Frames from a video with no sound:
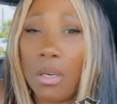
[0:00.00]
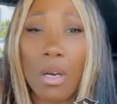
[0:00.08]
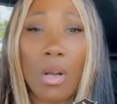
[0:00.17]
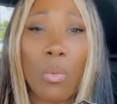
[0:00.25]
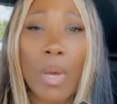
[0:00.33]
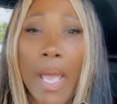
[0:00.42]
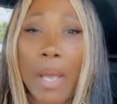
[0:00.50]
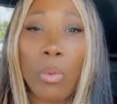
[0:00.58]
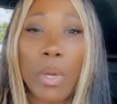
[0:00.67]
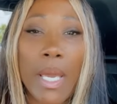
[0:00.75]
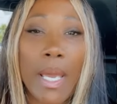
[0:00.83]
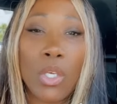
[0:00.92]
Girl,
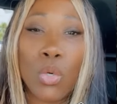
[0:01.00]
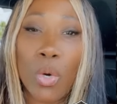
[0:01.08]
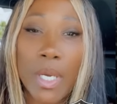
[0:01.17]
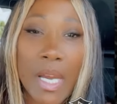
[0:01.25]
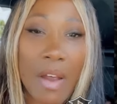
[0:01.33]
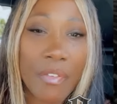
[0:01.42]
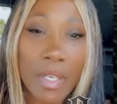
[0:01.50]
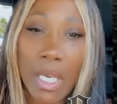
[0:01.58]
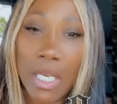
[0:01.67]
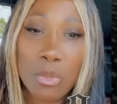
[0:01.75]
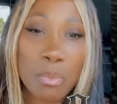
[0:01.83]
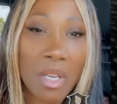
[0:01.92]
at we you will never
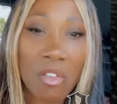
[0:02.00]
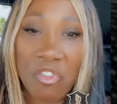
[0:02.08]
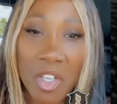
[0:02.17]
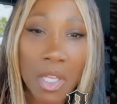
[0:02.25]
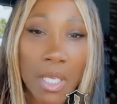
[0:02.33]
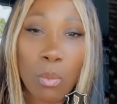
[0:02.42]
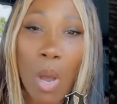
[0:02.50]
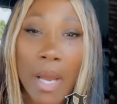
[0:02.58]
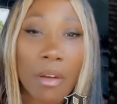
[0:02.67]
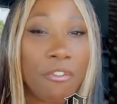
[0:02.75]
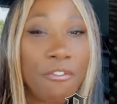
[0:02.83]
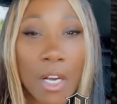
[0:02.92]
catch me in Philly.
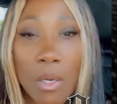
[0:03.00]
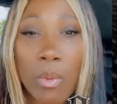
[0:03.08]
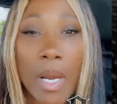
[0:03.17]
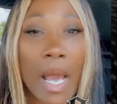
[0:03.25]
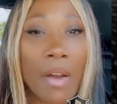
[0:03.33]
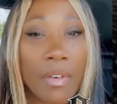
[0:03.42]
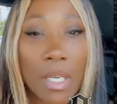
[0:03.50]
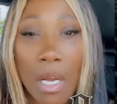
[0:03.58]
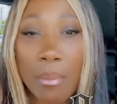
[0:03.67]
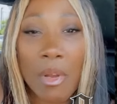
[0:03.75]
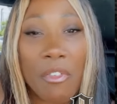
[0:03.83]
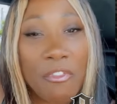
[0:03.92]
Why the fuck would I ever
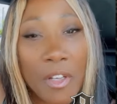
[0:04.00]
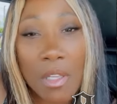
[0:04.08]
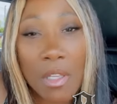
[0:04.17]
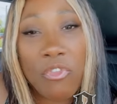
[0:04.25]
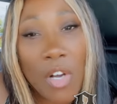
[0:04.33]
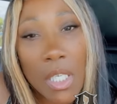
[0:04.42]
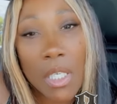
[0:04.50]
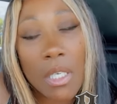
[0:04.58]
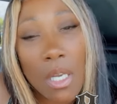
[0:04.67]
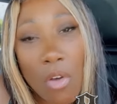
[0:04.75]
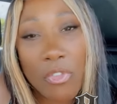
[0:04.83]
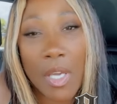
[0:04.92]
come to
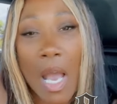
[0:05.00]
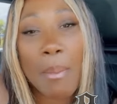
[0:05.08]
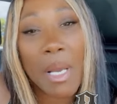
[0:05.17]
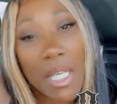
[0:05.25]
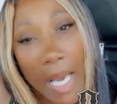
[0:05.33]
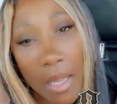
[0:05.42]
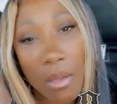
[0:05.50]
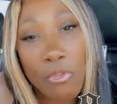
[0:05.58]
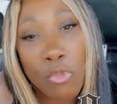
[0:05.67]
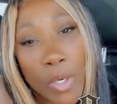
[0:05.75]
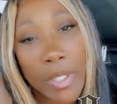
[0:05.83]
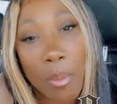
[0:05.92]
Philadelphia? I'm a
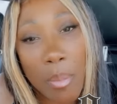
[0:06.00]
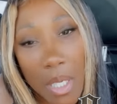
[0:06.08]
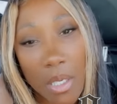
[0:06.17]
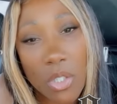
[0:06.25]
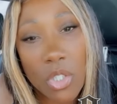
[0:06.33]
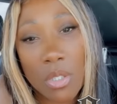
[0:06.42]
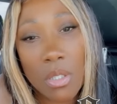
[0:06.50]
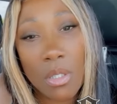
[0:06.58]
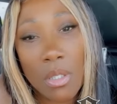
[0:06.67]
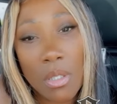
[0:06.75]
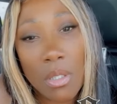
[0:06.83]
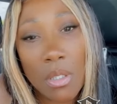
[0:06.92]
California bitch.
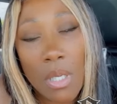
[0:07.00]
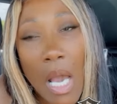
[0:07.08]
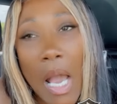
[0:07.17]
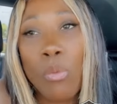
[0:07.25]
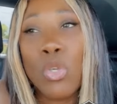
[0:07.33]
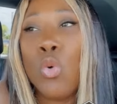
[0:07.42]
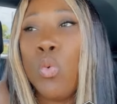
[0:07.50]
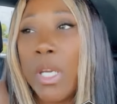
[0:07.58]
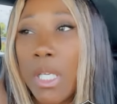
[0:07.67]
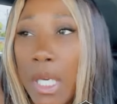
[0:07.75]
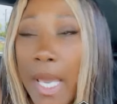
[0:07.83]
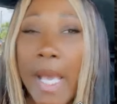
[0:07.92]
I, you
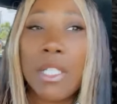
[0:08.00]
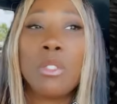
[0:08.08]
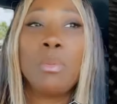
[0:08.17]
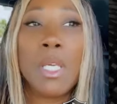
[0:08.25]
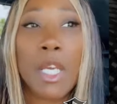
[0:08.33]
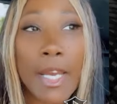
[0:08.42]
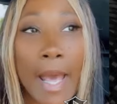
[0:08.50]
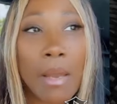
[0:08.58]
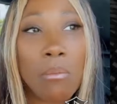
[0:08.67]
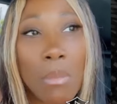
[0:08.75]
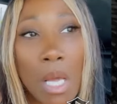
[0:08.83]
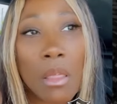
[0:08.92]
wouldn't catch me in
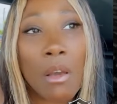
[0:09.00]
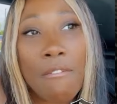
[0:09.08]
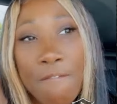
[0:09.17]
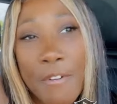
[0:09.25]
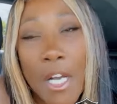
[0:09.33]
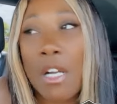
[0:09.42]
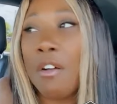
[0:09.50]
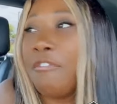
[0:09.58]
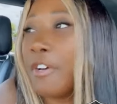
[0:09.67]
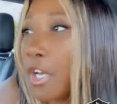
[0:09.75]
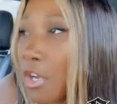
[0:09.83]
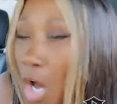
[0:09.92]
that
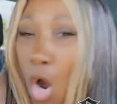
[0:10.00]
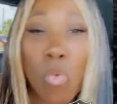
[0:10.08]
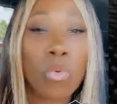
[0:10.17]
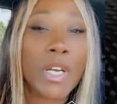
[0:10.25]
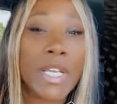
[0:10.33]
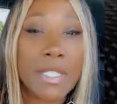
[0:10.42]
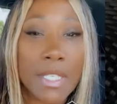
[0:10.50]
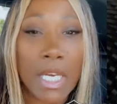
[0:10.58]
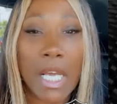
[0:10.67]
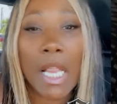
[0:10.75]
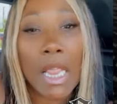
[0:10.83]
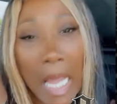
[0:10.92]
motherfucker for no
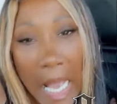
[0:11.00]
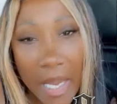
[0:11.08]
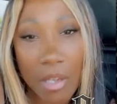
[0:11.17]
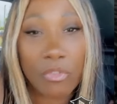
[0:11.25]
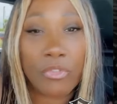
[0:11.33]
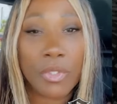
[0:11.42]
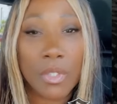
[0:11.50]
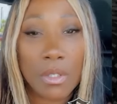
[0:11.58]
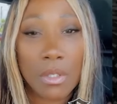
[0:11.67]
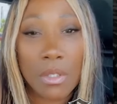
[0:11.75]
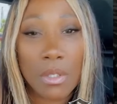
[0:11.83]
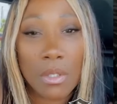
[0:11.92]
reason in life.
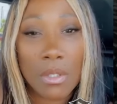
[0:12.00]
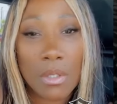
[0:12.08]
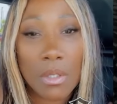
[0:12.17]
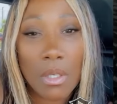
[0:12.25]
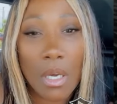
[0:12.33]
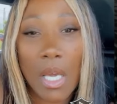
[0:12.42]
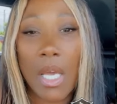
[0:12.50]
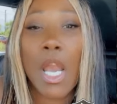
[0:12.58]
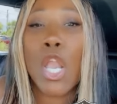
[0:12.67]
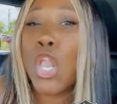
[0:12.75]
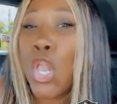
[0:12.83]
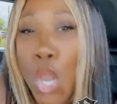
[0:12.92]

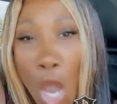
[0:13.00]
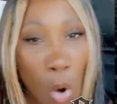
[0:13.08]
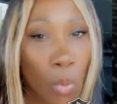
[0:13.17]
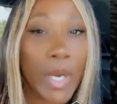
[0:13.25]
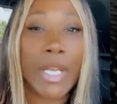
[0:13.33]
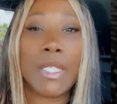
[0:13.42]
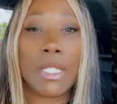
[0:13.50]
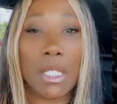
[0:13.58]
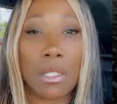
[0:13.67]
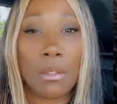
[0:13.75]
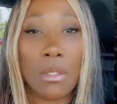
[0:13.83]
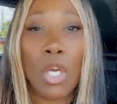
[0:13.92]
No
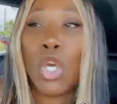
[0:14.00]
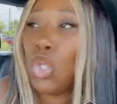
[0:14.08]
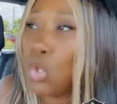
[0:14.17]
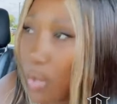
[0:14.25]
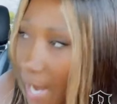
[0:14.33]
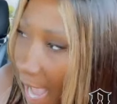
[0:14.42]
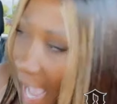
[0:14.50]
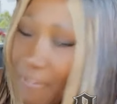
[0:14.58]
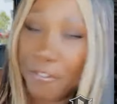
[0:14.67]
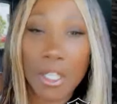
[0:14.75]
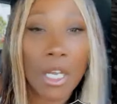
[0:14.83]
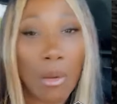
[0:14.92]
reason. You'd have